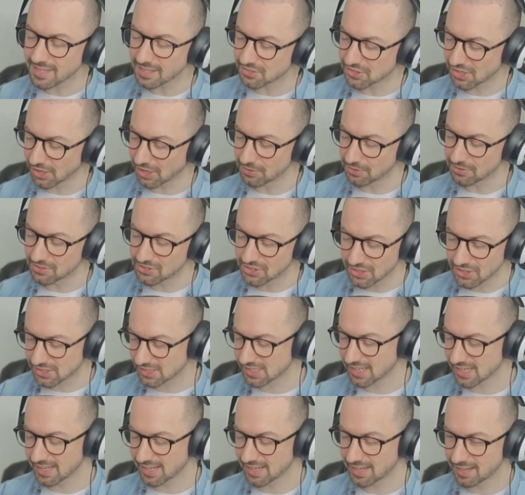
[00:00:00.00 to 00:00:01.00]
So
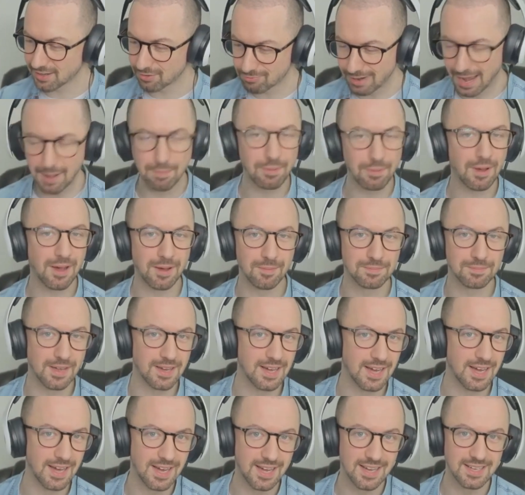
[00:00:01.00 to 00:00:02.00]
just to wrap up,
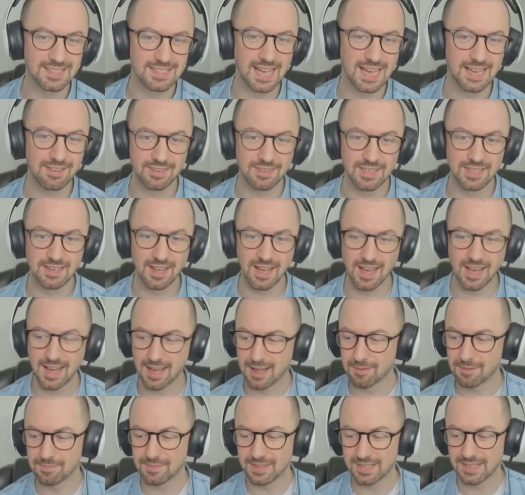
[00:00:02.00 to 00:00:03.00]
uh, David,
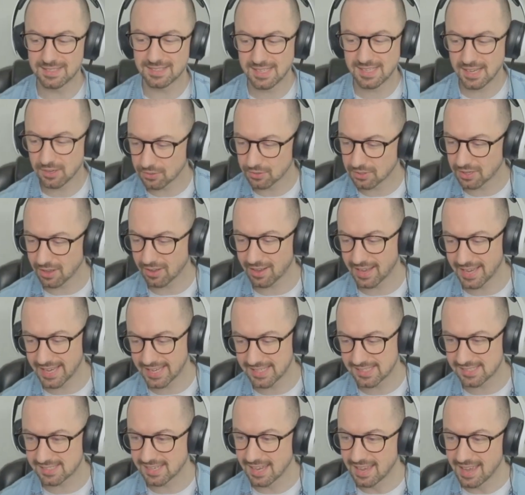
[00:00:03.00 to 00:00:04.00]
um, tell
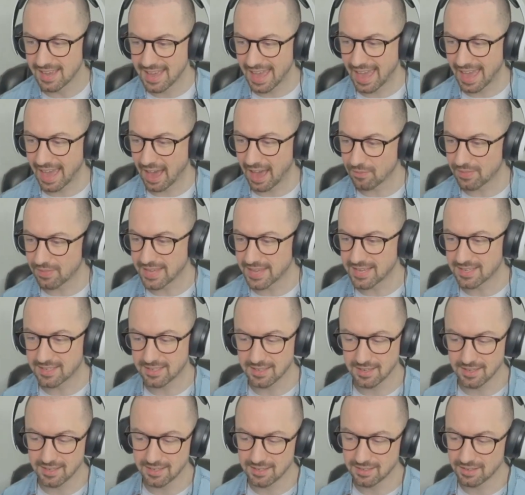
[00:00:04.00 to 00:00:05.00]
guys how they
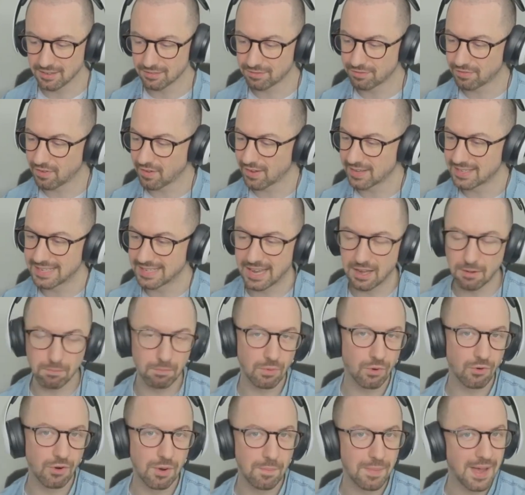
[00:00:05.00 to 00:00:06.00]
can find out
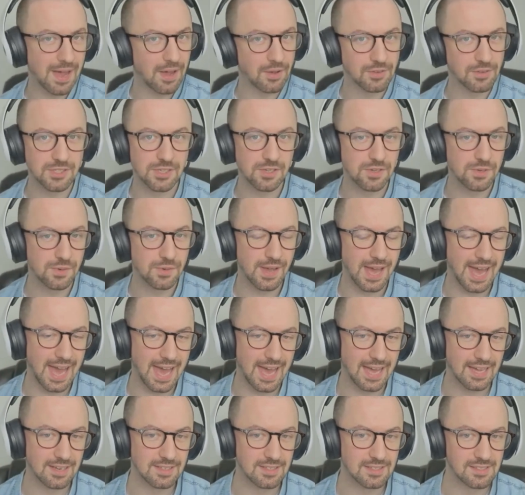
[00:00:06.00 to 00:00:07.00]
more about you
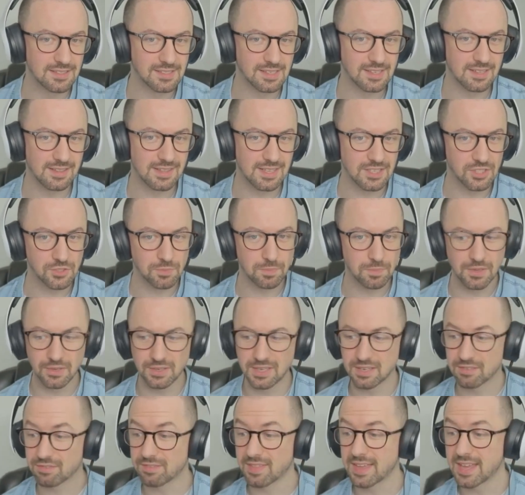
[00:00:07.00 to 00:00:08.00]
and this
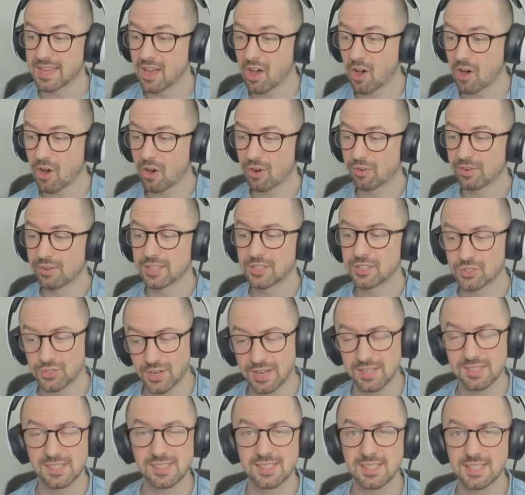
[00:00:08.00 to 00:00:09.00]
book if they are
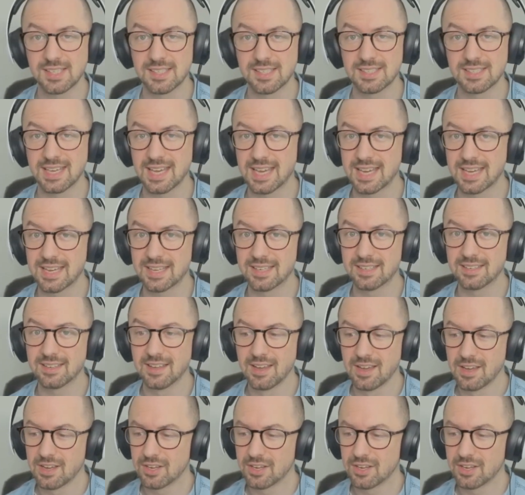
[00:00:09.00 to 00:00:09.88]
interested in